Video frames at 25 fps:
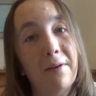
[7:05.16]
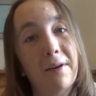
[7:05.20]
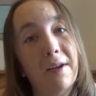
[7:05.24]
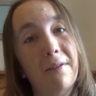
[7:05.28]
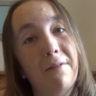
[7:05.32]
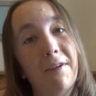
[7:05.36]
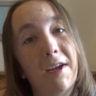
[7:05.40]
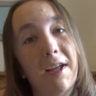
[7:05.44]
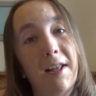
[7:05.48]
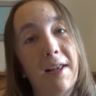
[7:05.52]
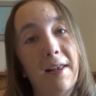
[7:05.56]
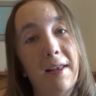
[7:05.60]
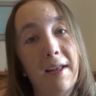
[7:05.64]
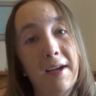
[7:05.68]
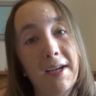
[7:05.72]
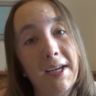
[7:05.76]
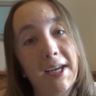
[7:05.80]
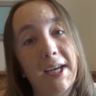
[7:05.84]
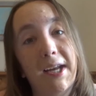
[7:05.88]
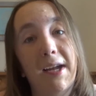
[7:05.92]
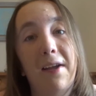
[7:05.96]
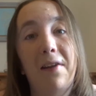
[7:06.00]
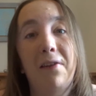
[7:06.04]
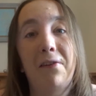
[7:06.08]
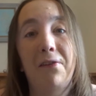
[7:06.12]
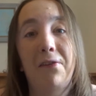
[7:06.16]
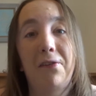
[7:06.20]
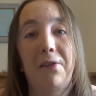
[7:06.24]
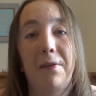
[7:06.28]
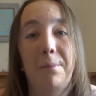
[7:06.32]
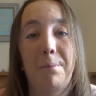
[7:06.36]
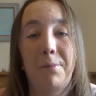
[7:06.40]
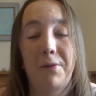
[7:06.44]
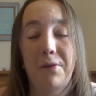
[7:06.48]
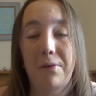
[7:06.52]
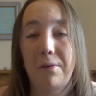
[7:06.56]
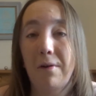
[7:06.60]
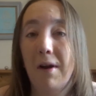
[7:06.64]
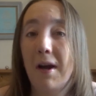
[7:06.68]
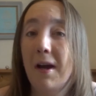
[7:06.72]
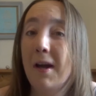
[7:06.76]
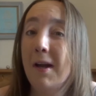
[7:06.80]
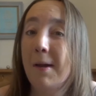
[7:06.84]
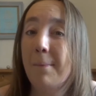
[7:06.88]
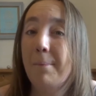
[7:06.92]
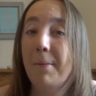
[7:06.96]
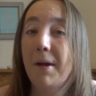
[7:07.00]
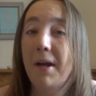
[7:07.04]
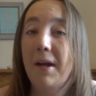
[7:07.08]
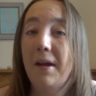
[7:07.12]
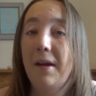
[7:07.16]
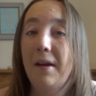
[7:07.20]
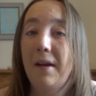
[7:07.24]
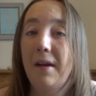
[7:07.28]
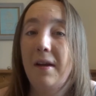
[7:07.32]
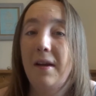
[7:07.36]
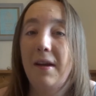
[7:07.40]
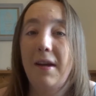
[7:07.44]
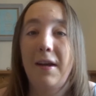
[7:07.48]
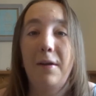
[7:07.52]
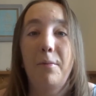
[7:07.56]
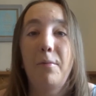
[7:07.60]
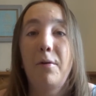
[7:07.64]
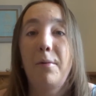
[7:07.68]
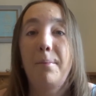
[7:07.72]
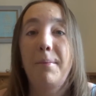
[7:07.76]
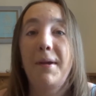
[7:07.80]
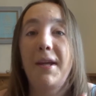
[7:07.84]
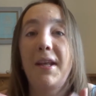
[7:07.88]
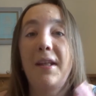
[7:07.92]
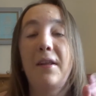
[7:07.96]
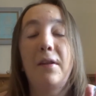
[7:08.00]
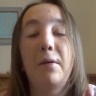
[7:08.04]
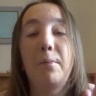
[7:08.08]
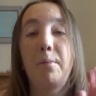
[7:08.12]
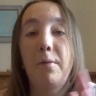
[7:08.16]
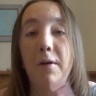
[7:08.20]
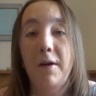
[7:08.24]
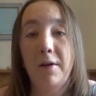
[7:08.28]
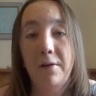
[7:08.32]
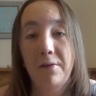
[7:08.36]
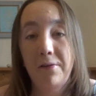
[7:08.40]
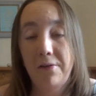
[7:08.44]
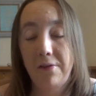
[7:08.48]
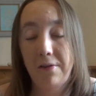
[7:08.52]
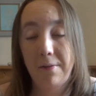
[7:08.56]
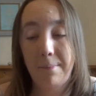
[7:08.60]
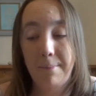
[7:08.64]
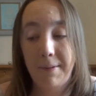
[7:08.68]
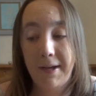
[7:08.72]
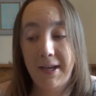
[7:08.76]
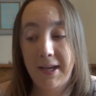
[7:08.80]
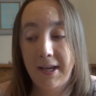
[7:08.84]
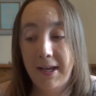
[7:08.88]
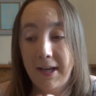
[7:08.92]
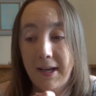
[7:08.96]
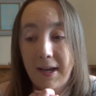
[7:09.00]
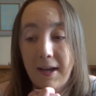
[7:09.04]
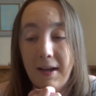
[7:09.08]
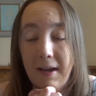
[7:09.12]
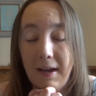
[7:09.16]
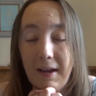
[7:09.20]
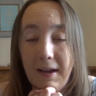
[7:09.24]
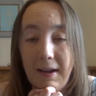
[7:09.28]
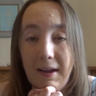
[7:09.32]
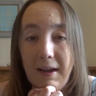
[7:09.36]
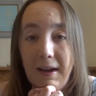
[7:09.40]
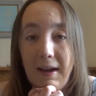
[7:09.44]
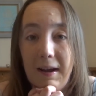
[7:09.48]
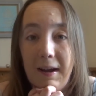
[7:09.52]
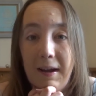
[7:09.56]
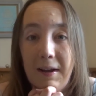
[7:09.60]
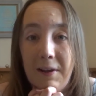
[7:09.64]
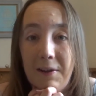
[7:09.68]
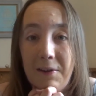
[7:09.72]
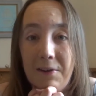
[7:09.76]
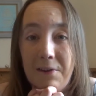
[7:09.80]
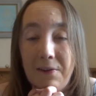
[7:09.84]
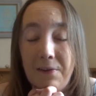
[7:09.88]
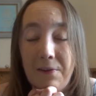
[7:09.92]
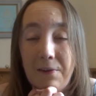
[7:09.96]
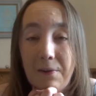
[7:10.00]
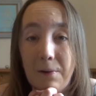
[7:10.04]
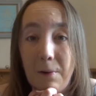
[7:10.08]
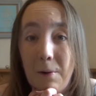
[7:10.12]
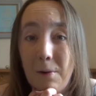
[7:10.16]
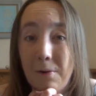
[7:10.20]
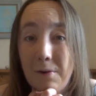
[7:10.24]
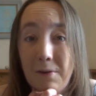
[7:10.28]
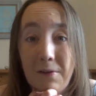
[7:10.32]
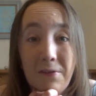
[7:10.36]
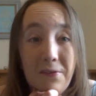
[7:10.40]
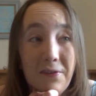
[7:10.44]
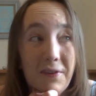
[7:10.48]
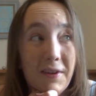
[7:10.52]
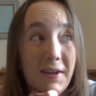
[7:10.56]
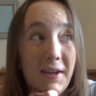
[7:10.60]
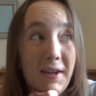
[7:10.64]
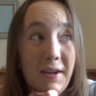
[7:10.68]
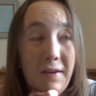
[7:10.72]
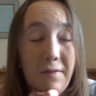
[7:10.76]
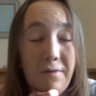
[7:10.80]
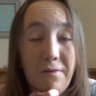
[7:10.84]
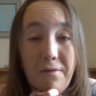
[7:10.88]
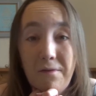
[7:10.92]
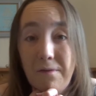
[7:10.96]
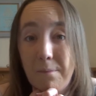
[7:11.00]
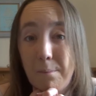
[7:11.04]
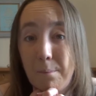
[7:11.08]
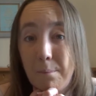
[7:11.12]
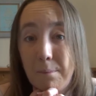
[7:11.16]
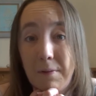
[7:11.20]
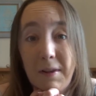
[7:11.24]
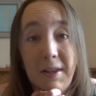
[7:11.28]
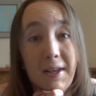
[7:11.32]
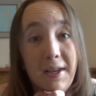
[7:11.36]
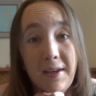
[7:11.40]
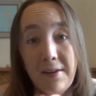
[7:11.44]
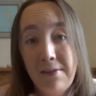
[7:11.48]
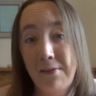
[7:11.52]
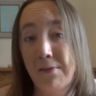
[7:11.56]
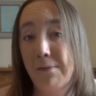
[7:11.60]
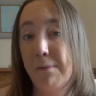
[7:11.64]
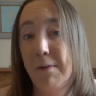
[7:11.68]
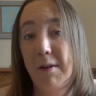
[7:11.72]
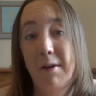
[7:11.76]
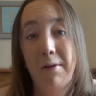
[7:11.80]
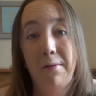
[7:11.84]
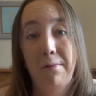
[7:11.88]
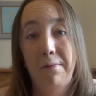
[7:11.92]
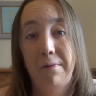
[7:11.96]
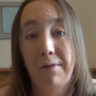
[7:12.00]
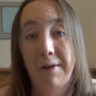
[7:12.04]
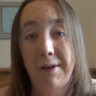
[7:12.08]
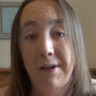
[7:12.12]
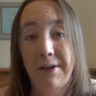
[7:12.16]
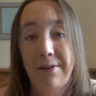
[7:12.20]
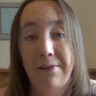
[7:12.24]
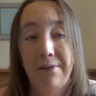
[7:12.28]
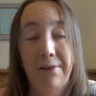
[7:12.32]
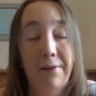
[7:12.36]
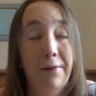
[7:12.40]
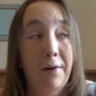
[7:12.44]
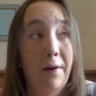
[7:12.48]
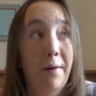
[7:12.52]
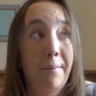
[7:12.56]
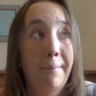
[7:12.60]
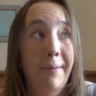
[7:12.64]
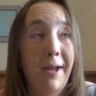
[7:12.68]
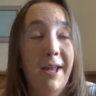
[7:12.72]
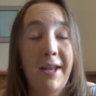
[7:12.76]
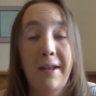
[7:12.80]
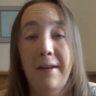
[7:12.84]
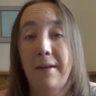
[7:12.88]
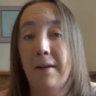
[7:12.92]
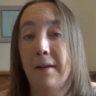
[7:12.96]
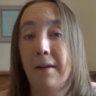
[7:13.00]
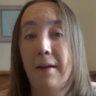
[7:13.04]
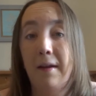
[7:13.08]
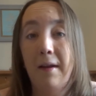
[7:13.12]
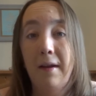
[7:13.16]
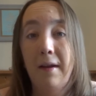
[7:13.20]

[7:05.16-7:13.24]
Give it a like and subscribe. It will mean the world to me. And honestly, please feel free to comment